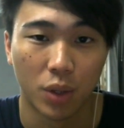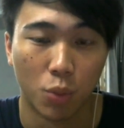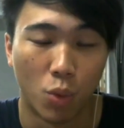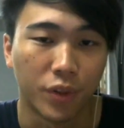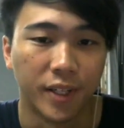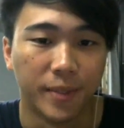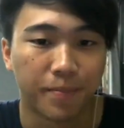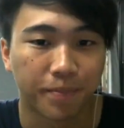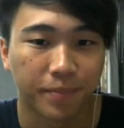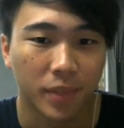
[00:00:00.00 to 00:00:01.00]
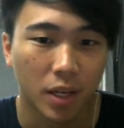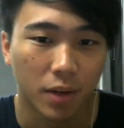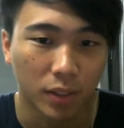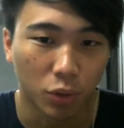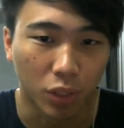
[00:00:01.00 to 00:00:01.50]
water.
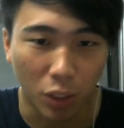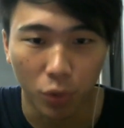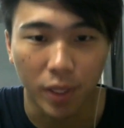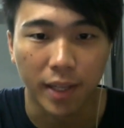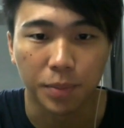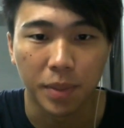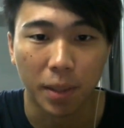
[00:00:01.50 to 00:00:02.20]
Right, so the lower the HP,